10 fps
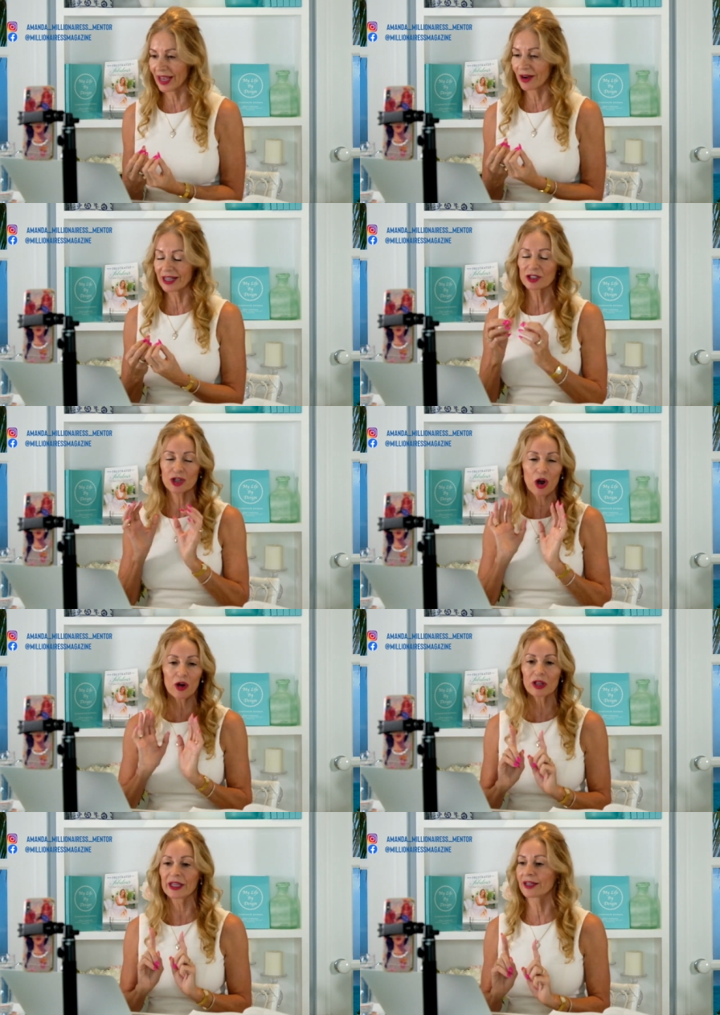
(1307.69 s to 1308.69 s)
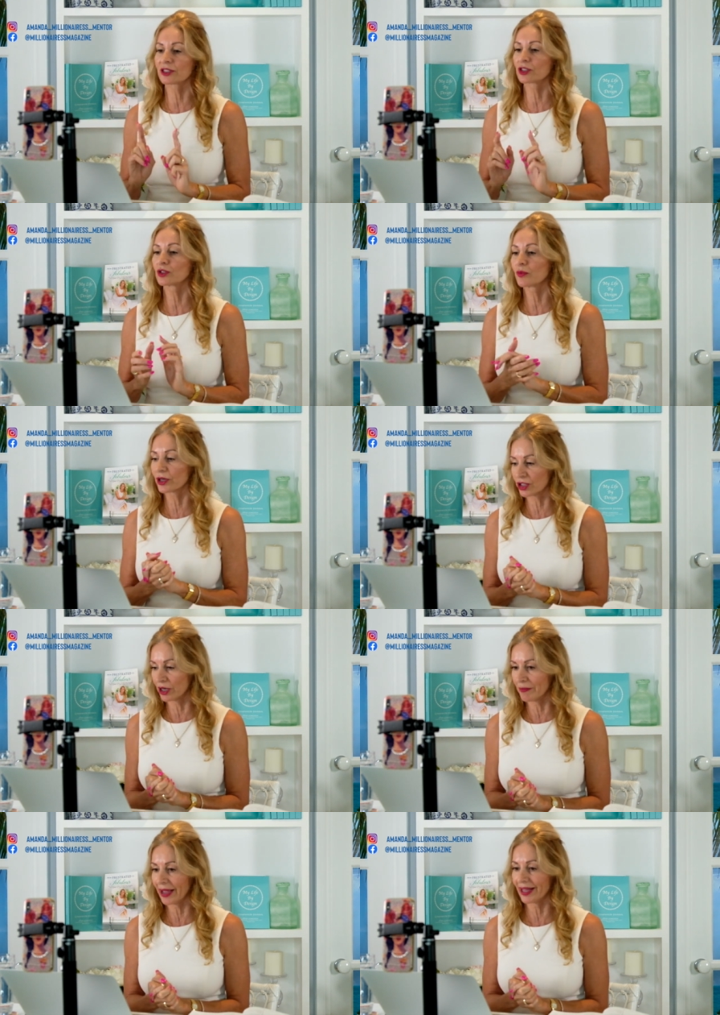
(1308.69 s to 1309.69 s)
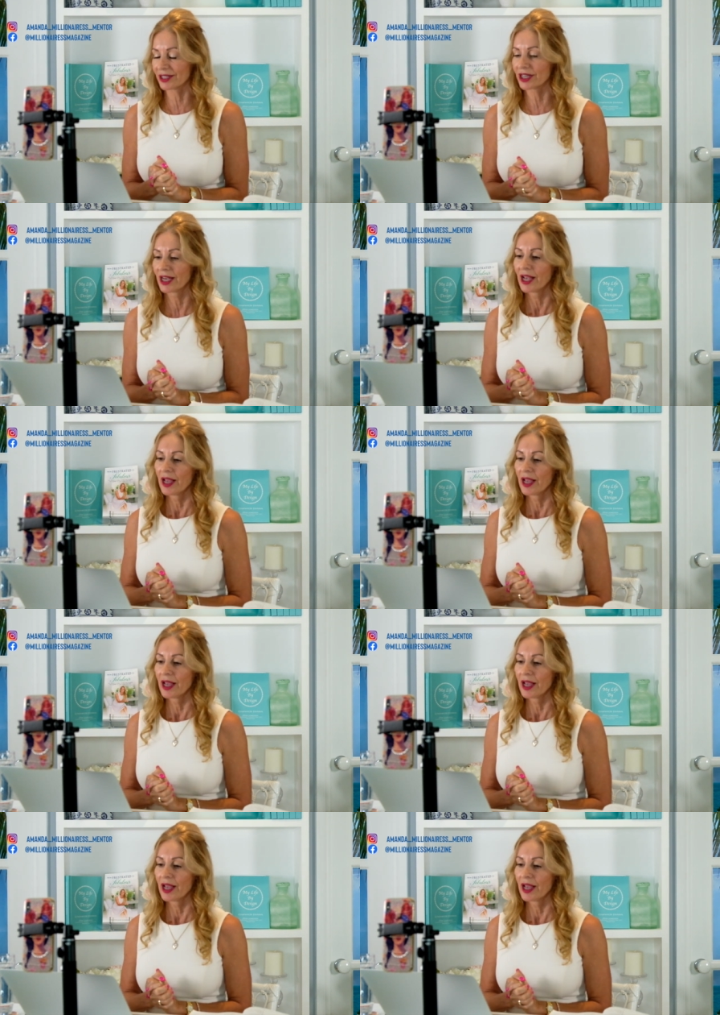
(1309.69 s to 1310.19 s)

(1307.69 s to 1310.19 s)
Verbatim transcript: And I totally understood what she meant.